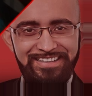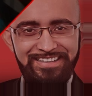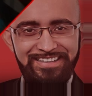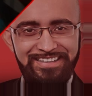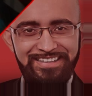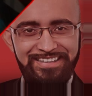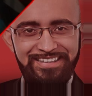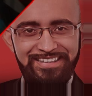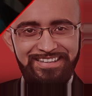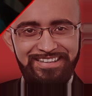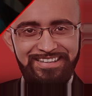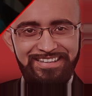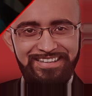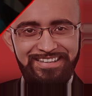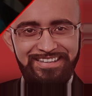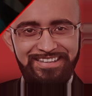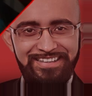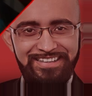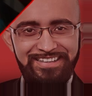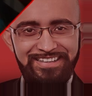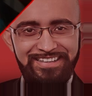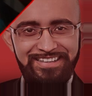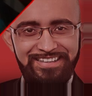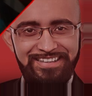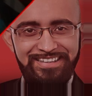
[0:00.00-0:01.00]

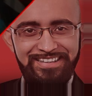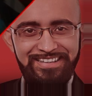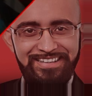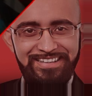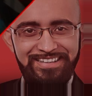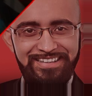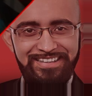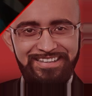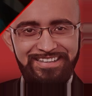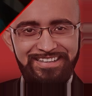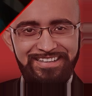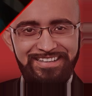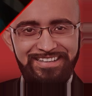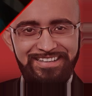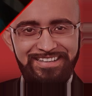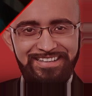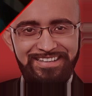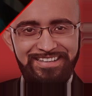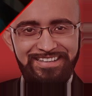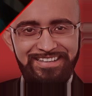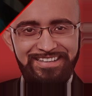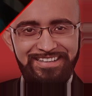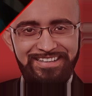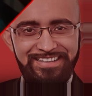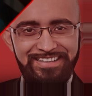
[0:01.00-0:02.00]

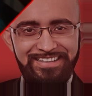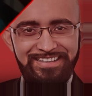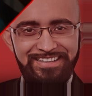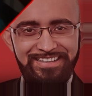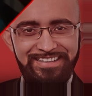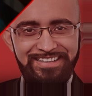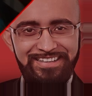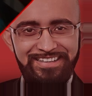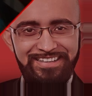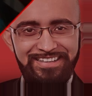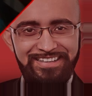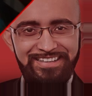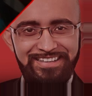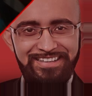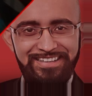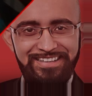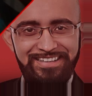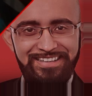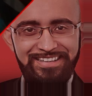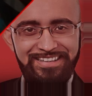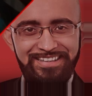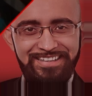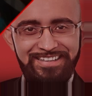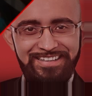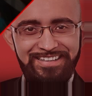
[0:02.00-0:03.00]

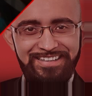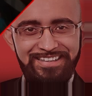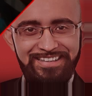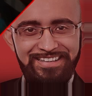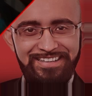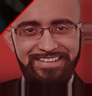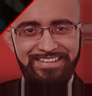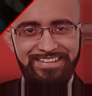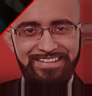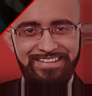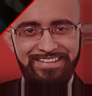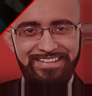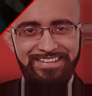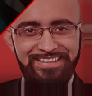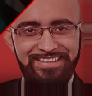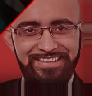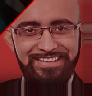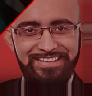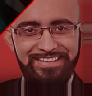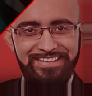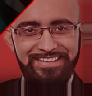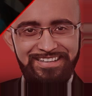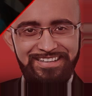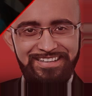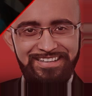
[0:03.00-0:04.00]

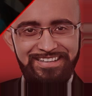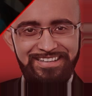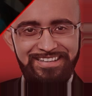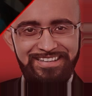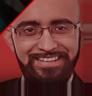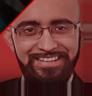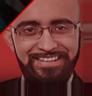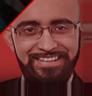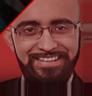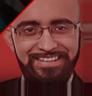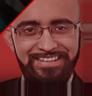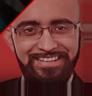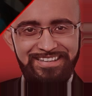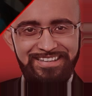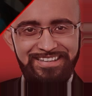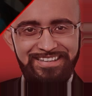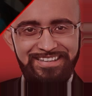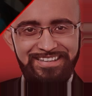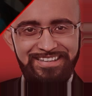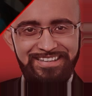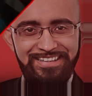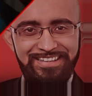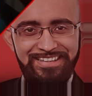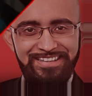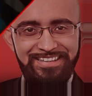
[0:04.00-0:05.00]

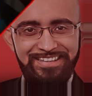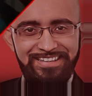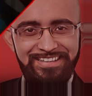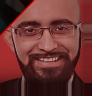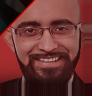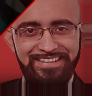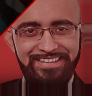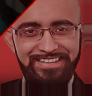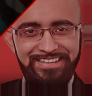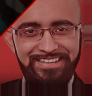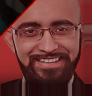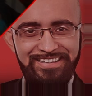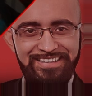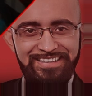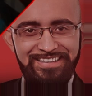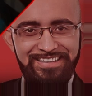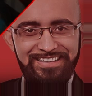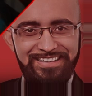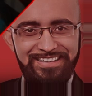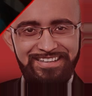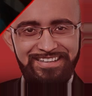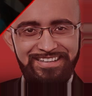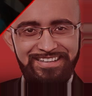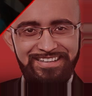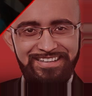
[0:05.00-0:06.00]

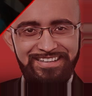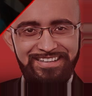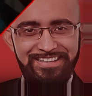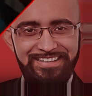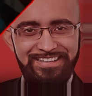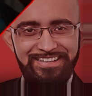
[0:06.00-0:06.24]
No words are spoken by the person on screen.